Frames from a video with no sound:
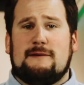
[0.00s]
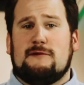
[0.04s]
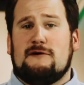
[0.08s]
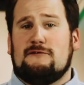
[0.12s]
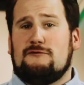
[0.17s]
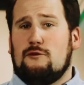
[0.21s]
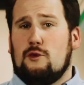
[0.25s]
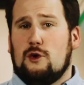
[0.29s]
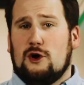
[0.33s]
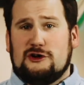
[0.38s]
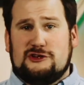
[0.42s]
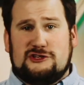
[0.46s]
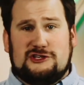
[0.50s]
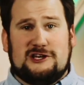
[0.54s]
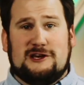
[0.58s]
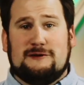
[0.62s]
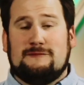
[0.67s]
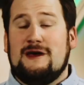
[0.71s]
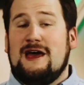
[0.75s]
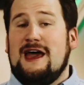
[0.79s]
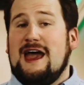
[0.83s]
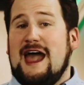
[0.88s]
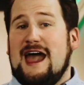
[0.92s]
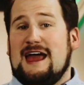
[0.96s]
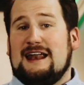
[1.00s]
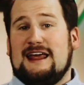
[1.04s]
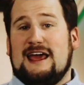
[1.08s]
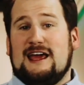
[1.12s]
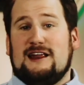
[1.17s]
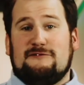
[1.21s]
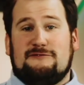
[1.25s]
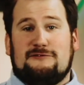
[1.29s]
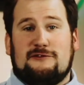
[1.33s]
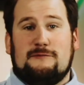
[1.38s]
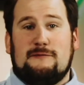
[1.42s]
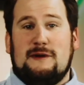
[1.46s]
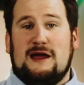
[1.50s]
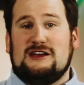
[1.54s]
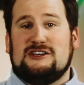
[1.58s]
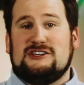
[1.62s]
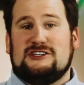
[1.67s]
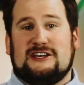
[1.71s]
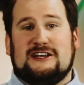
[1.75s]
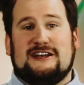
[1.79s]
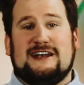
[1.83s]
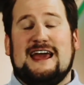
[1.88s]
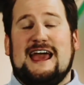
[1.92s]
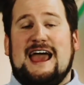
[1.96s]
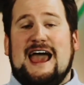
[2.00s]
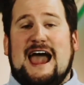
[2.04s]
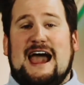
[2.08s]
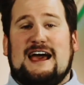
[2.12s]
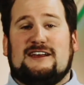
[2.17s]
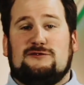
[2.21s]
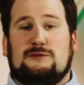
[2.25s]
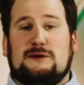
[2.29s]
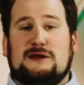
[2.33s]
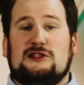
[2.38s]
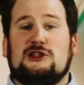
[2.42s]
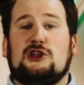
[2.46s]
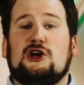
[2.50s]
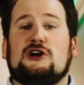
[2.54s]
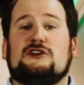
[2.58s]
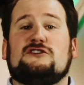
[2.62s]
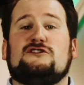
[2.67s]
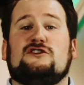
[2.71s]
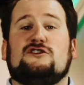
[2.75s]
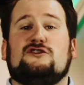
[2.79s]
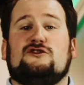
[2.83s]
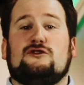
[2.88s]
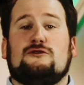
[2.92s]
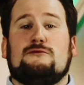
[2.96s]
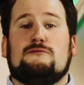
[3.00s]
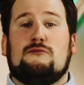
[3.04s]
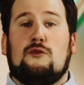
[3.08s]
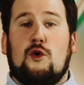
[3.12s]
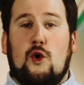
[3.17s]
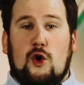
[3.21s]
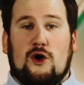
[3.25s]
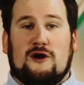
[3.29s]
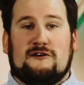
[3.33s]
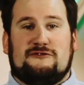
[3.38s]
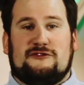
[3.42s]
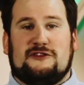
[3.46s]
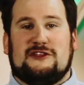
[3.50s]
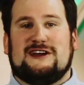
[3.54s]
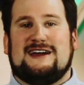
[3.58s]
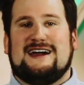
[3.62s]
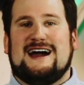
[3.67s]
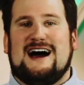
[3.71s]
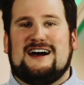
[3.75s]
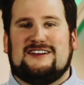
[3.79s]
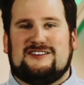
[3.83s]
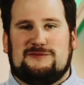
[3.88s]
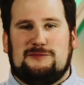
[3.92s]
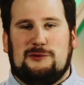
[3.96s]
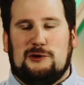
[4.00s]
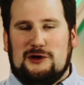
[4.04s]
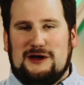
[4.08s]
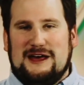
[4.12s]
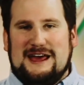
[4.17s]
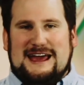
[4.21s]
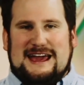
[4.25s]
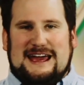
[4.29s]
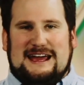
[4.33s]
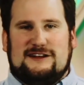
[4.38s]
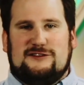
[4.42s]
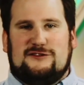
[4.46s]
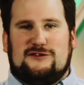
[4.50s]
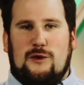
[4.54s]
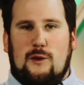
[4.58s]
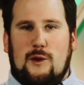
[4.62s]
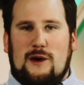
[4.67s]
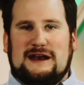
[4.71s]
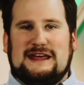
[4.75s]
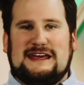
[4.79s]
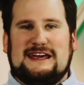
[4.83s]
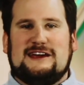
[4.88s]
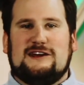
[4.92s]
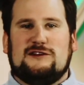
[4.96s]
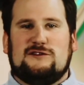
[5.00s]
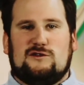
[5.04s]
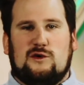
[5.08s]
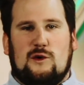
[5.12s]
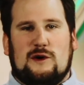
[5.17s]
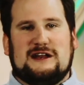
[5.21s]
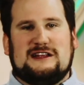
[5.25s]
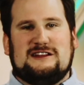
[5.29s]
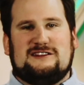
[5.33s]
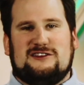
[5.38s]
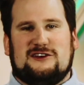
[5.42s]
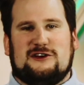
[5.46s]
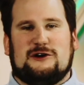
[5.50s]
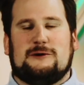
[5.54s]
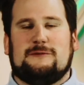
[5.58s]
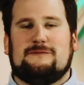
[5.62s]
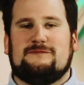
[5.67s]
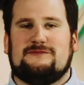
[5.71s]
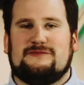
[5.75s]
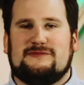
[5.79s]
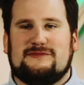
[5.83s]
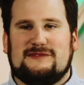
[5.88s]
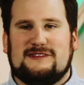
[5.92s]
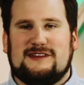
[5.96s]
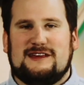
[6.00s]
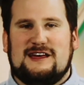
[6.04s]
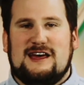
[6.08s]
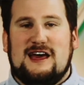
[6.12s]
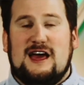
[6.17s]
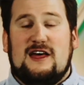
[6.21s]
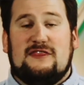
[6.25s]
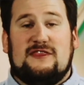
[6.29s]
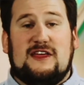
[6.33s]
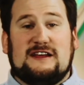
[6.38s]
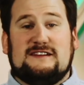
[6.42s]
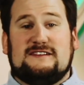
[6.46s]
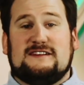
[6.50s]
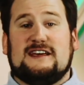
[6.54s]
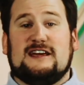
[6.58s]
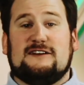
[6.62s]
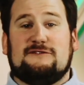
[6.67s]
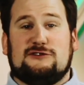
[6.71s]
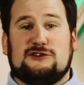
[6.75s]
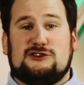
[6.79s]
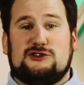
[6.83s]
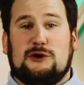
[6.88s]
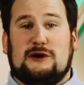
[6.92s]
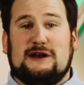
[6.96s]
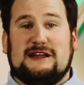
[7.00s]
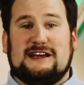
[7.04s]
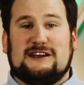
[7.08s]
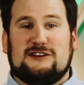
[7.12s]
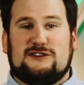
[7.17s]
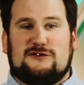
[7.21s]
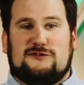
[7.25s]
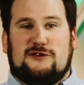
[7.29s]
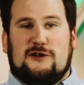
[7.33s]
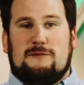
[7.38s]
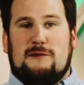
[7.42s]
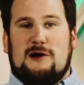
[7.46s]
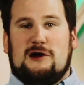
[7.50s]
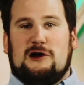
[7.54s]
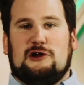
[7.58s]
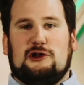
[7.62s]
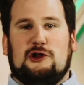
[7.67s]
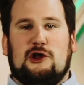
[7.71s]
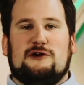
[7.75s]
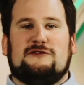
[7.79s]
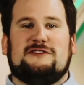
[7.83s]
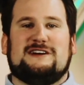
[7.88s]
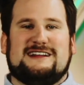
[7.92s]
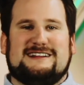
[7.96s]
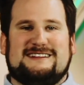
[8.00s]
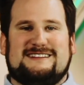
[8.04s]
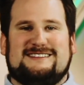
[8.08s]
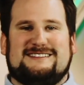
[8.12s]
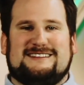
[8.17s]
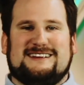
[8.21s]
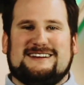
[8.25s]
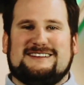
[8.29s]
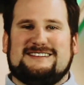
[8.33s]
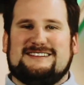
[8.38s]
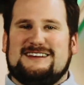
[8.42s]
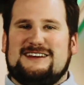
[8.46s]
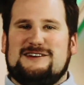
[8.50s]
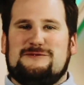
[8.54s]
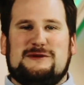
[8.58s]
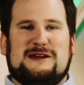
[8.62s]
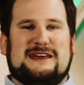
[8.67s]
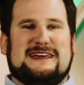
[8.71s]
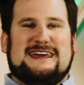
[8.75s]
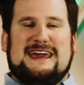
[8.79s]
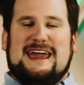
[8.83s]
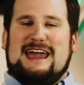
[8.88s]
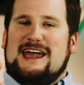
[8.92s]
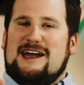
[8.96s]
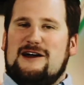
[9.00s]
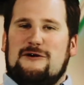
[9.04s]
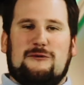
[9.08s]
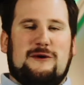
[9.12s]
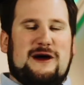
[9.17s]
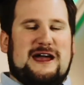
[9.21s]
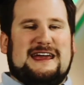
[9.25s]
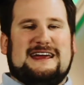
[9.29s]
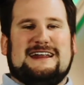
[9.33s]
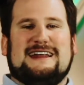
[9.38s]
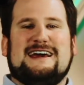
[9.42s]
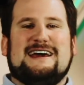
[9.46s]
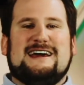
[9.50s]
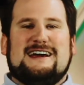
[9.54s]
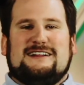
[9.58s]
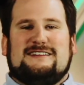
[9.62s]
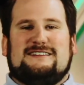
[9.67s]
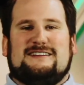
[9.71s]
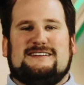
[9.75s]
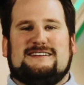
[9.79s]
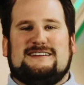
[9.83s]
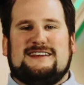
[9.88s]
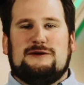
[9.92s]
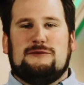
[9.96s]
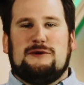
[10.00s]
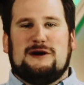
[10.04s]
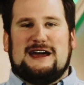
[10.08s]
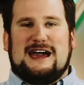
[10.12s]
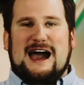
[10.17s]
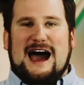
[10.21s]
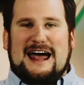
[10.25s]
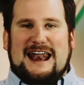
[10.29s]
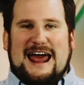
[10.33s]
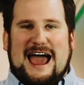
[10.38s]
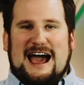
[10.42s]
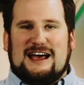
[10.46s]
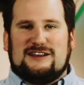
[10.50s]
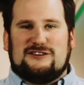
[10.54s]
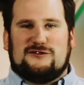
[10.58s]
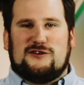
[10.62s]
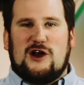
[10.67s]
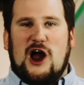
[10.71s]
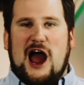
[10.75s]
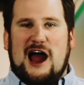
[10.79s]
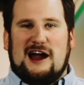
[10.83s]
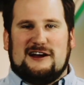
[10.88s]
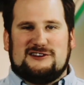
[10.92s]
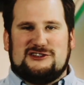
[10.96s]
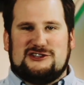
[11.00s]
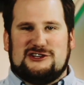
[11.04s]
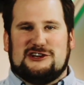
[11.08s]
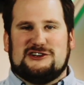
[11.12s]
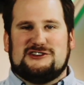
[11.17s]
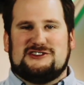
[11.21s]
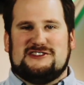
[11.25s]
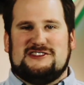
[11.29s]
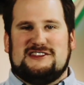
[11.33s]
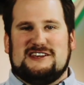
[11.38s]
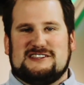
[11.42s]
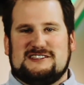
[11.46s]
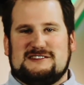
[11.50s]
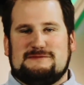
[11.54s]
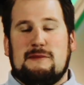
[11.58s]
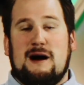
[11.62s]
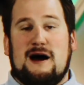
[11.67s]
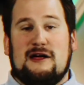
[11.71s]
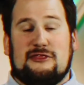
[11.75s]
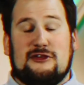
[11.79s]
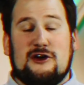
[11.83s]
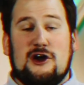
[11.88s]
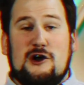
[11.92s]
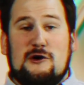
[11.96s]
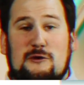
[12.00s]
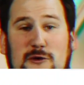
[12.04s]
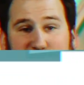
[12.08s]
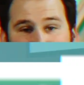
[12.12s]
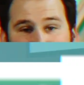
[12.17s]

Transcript: of worship and information as we look to do more for the gospel in 2022. Thanks again for joining us for Monclova in 60. We can't wait to see what God has for our church this month. We'll